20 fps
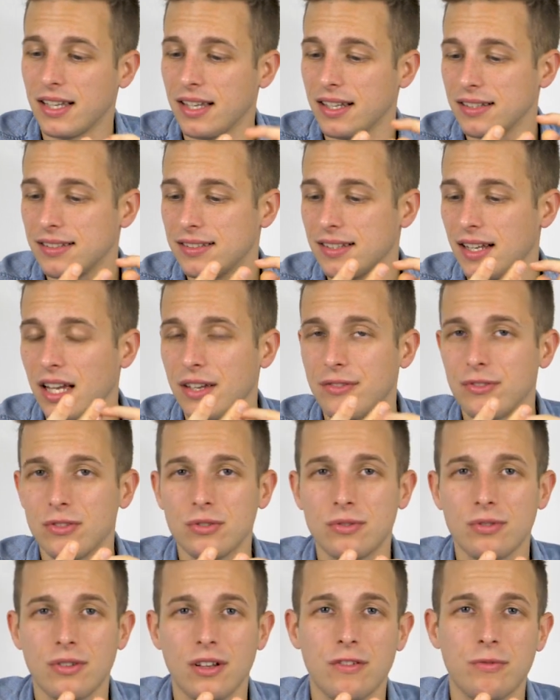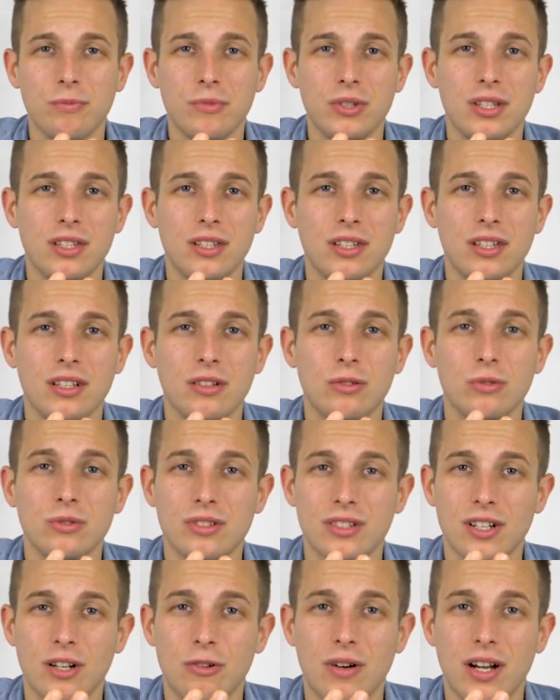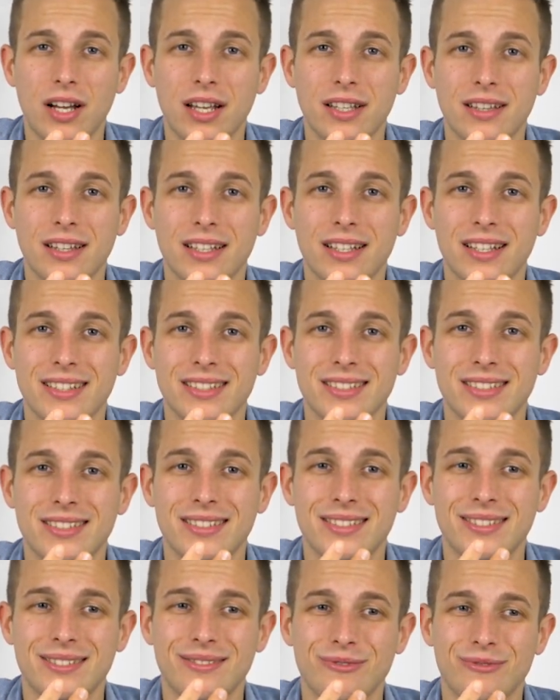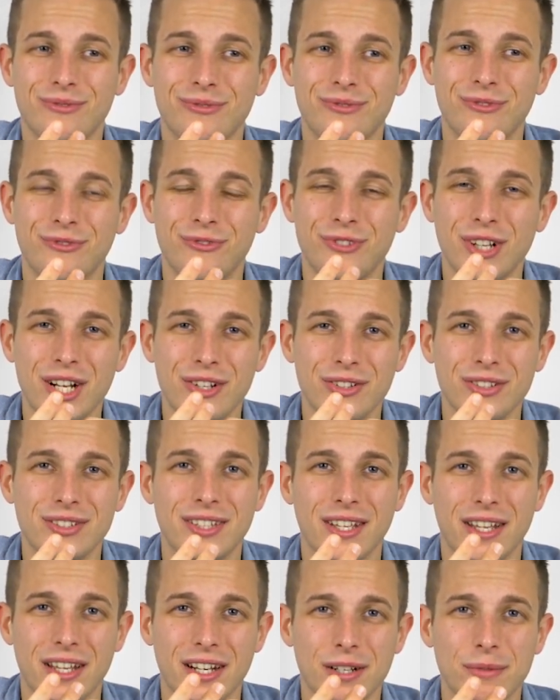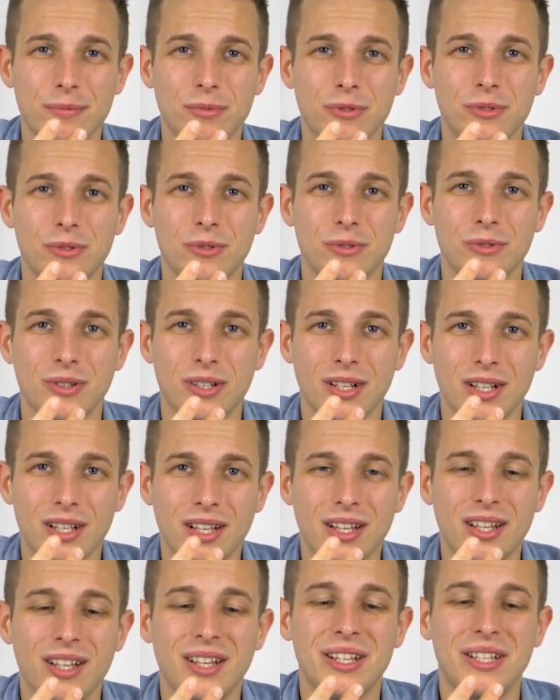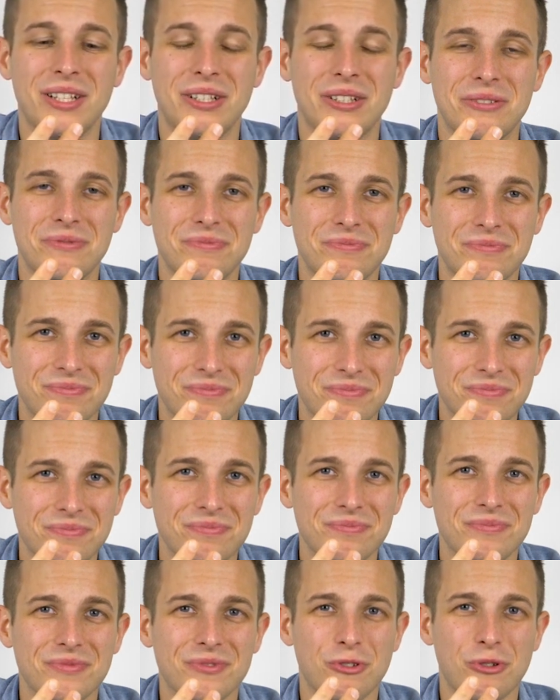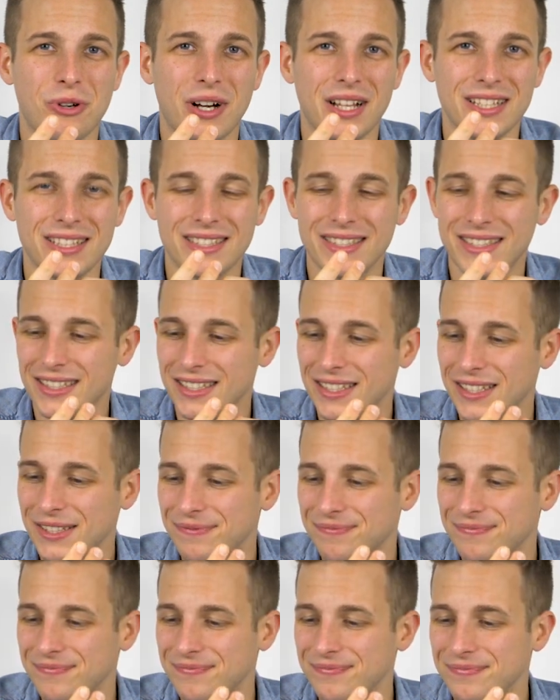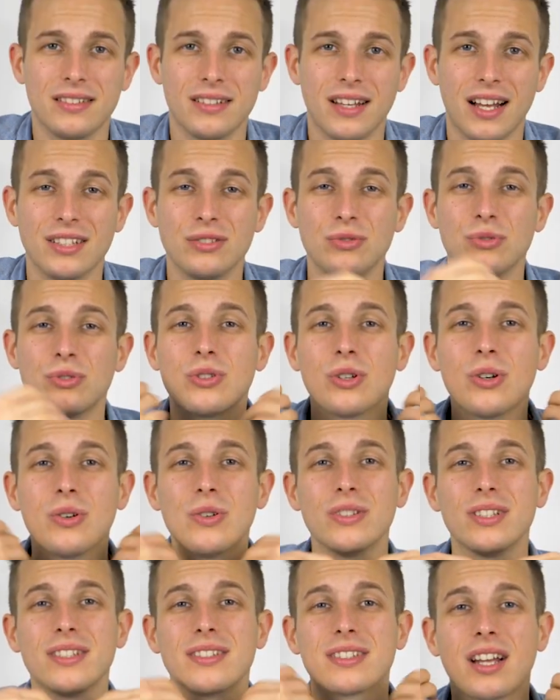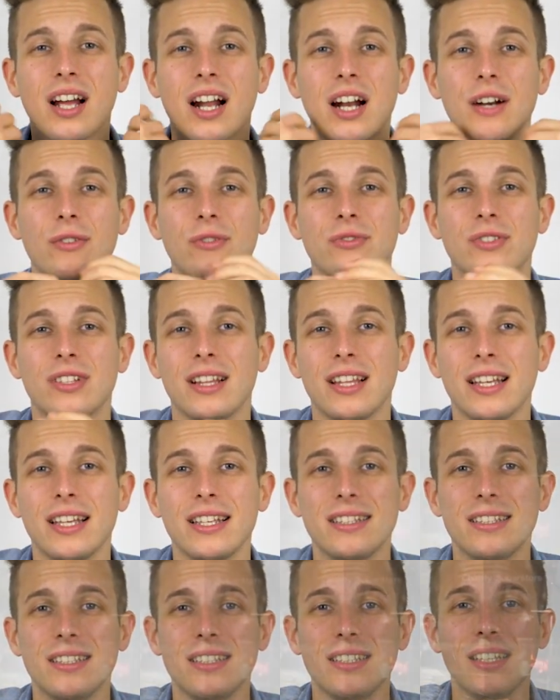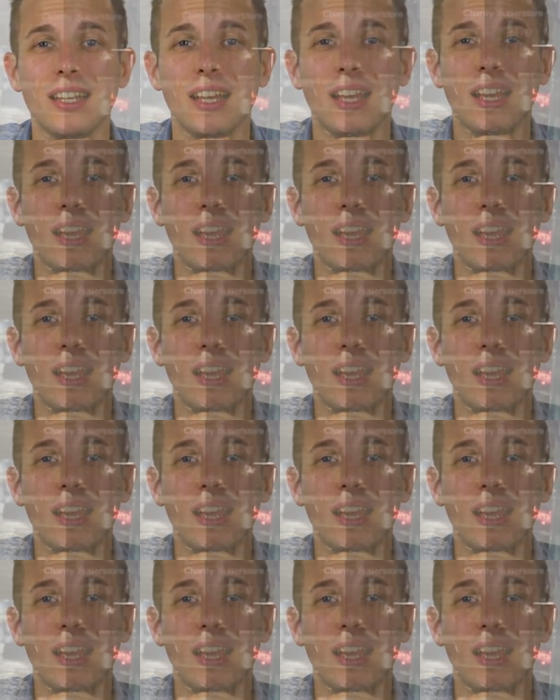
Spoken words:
case. iPhone 12 mini ultra wide lens, very terrible quality. As you saw on the scarf of the lady,